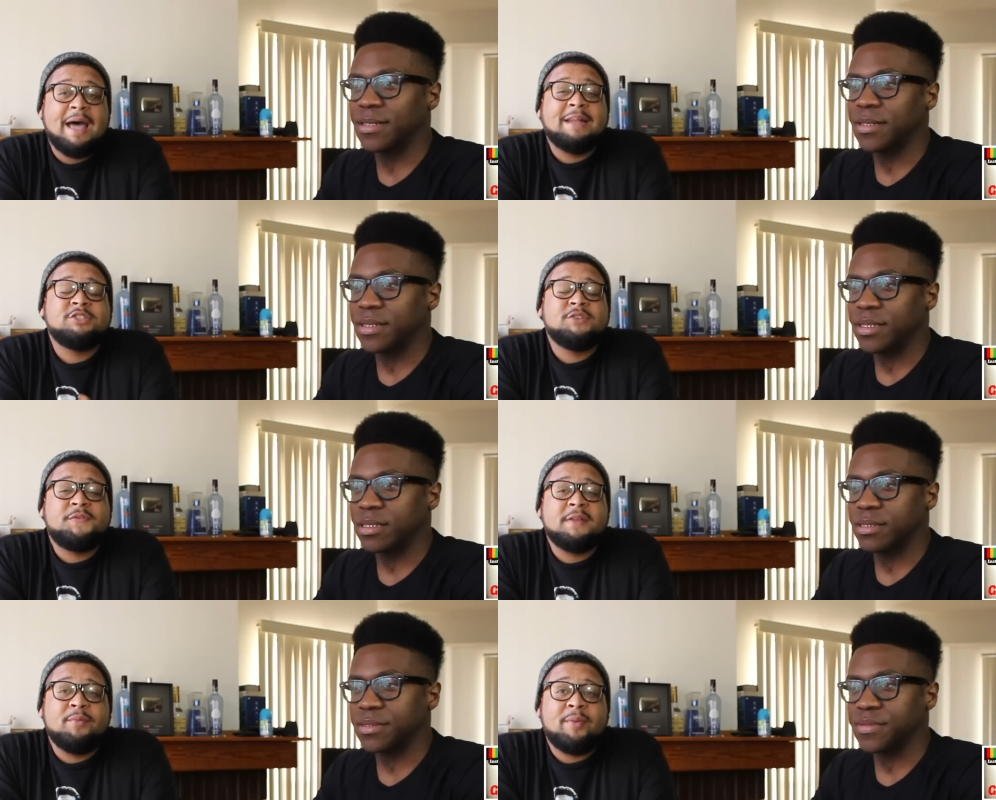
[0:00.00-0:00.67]
Speaker 1: How did you
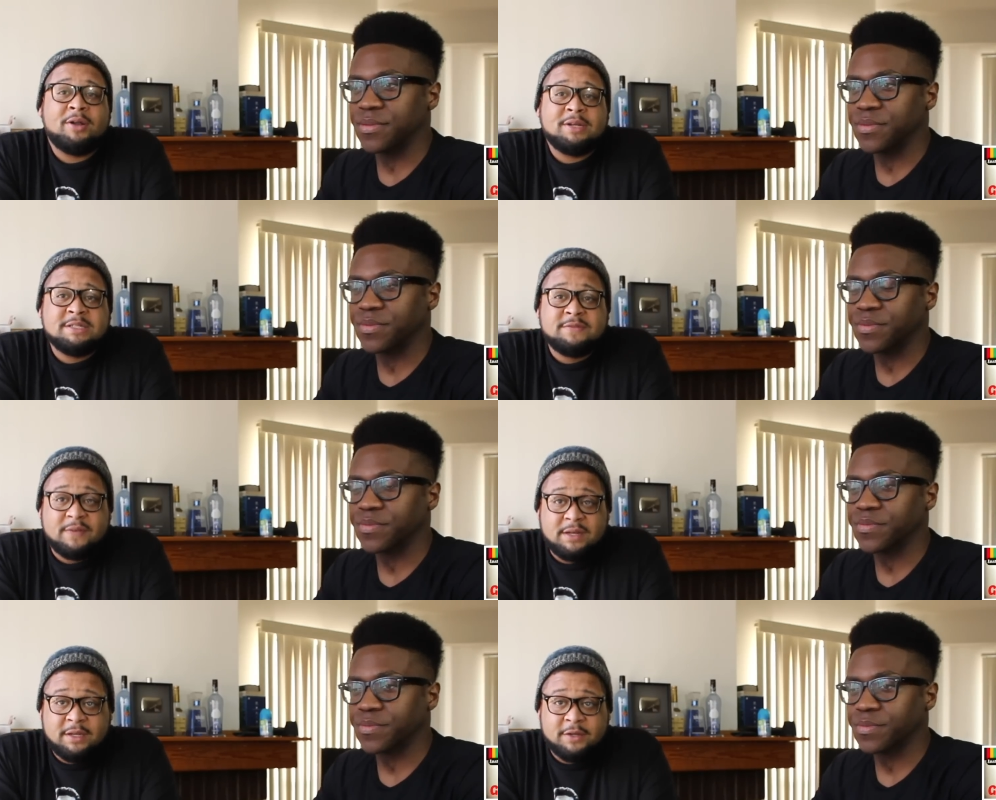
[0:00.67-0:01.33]
feel about this
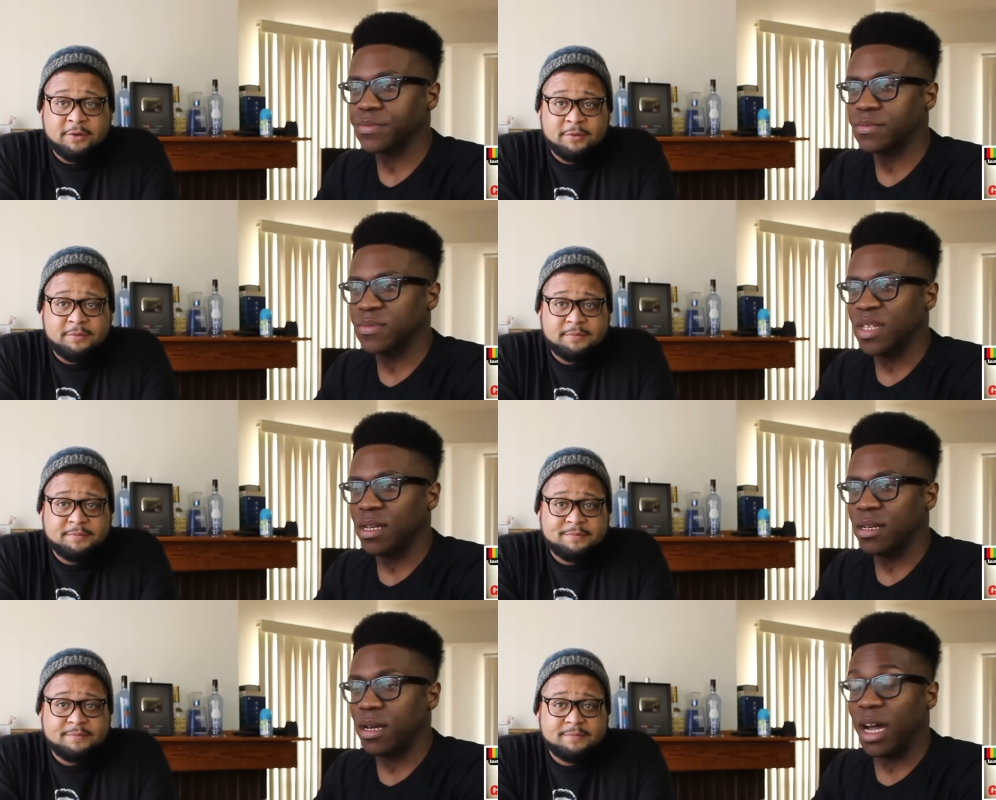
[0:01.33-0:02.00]
video?
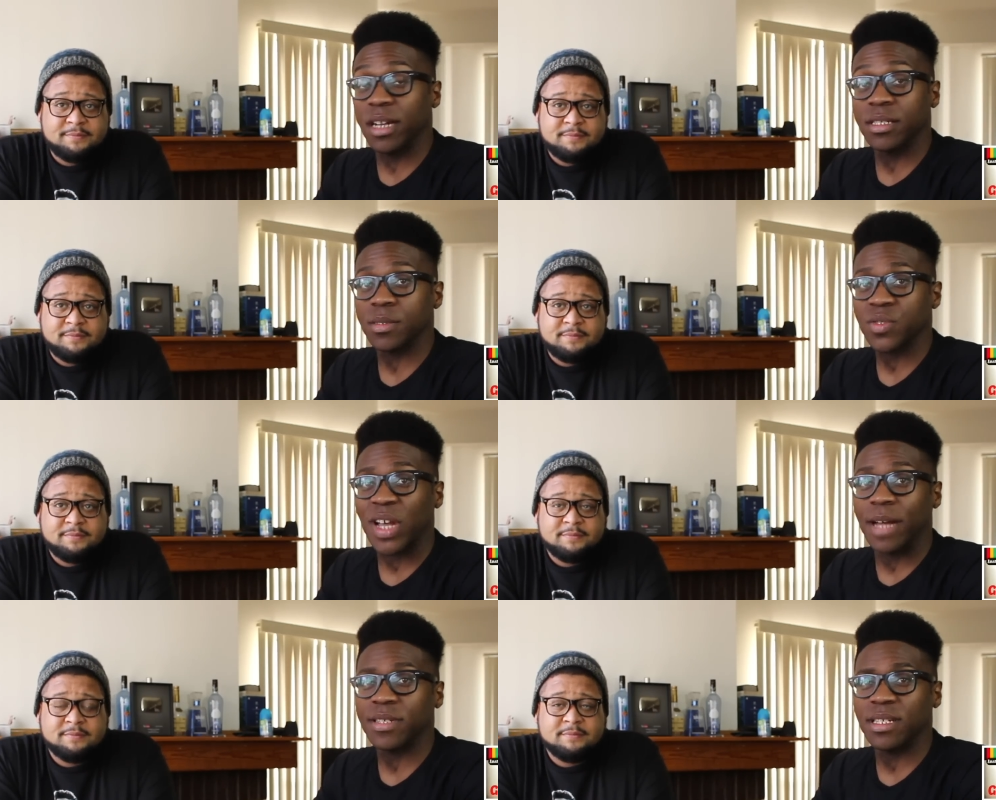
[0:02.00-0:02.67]
Speaker 2: Are you
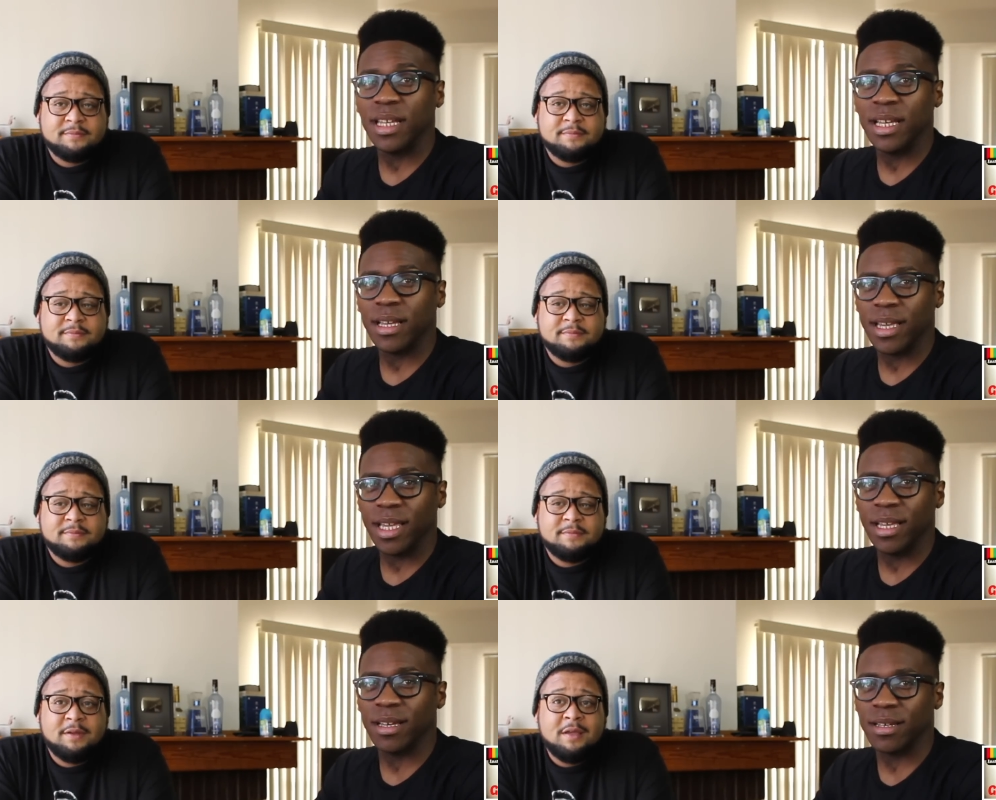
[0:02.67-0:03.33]
subscribed to Niga
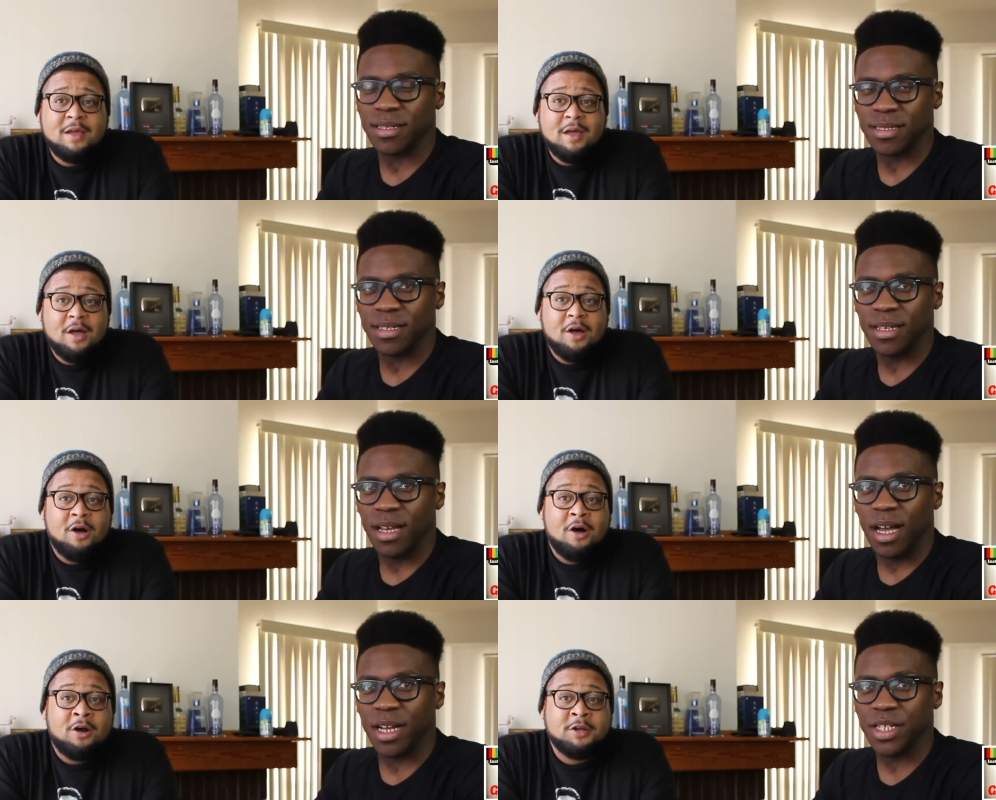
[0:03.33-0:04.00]
Higa?
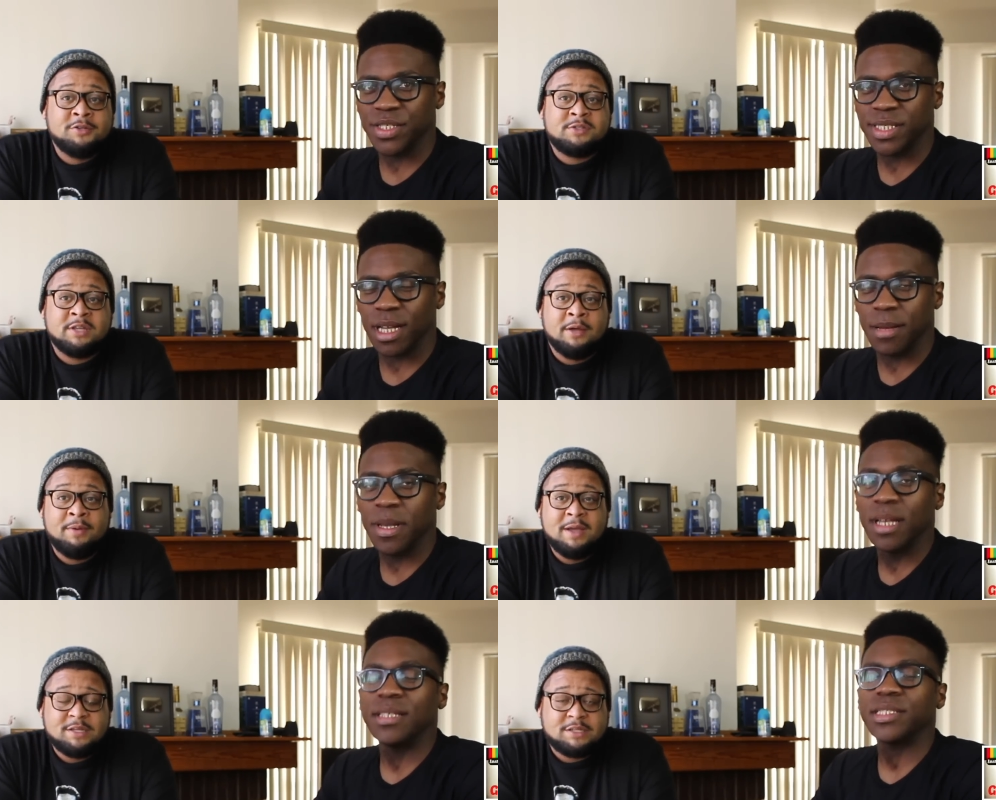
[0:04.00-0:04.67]
Are, Are you
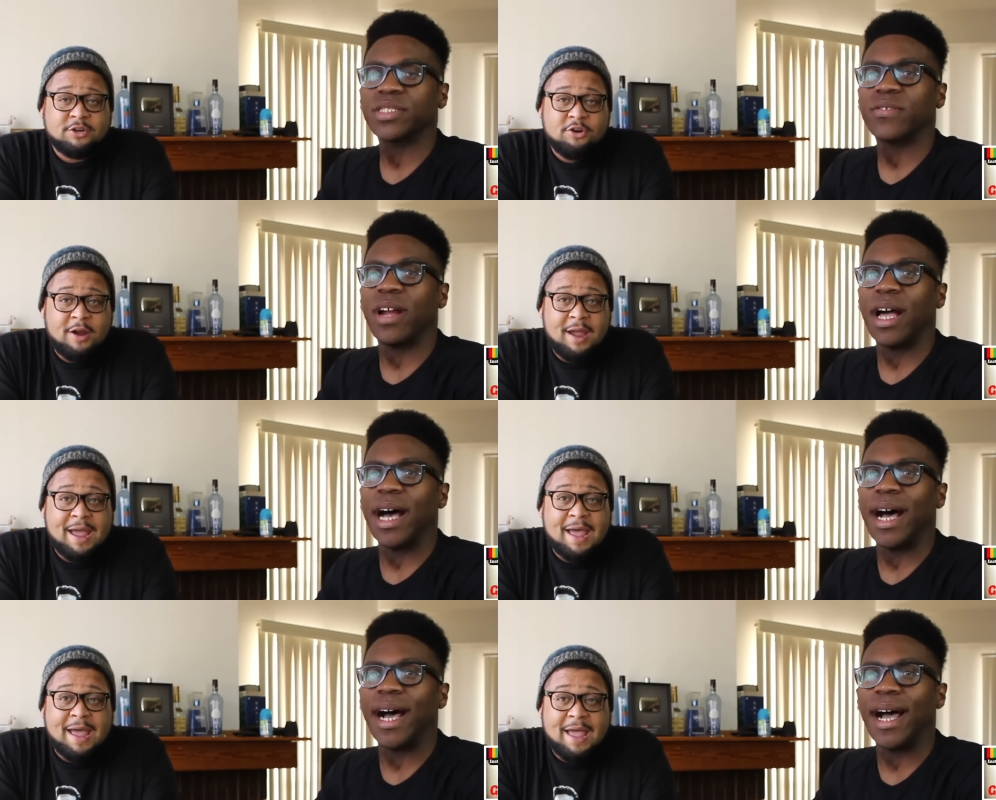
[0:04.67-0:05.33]
sub subscribed?
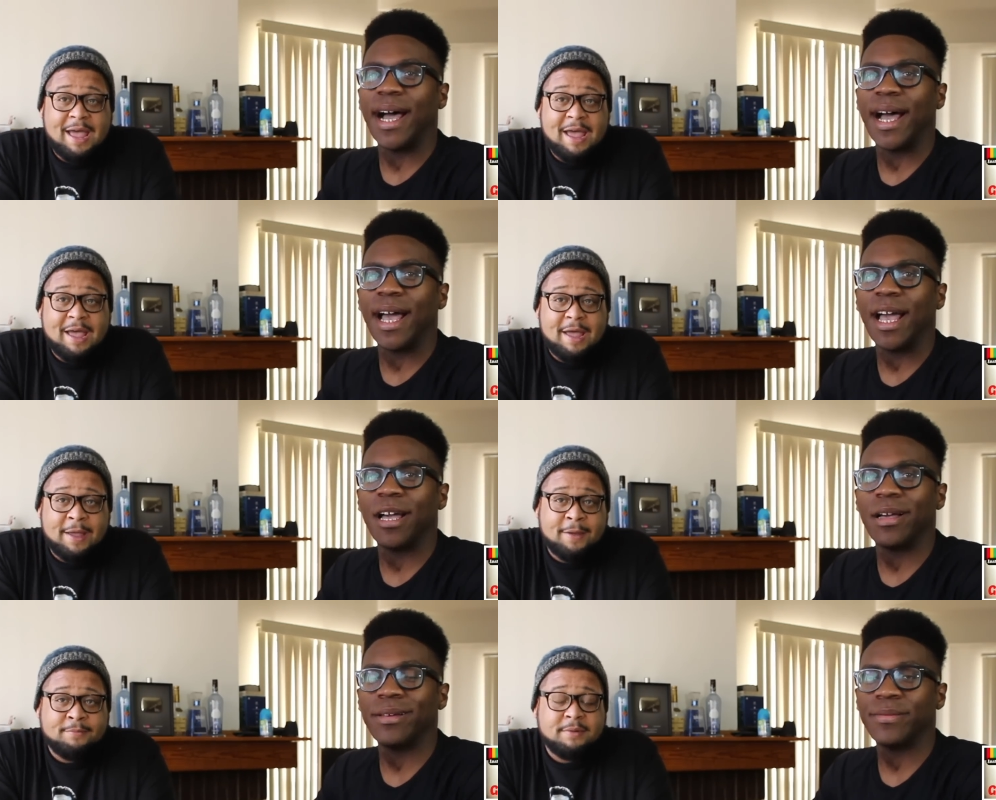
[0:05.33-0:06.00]

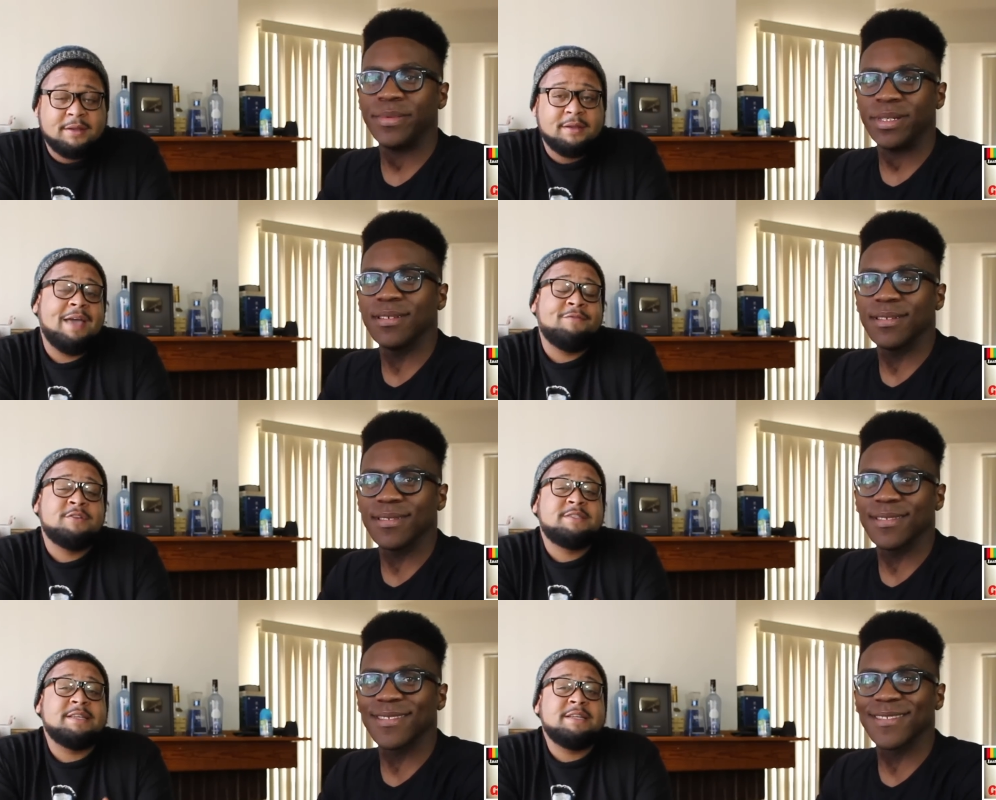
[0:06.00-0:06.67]
Speaker 1: Have
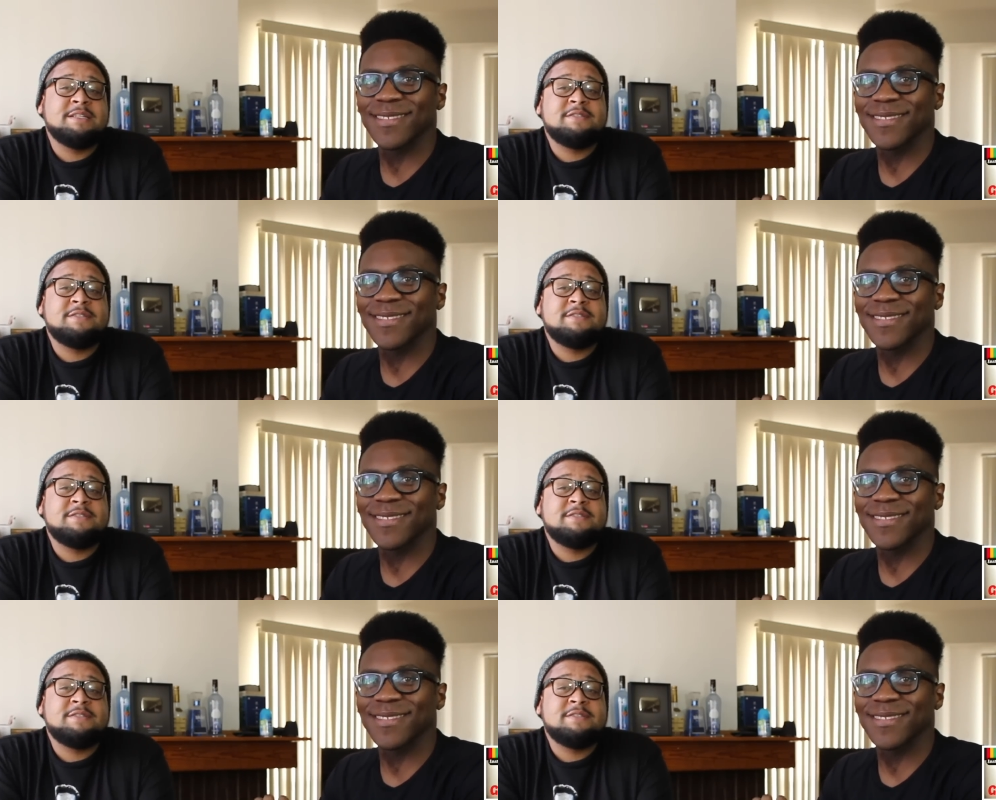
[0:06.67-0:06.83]
you seen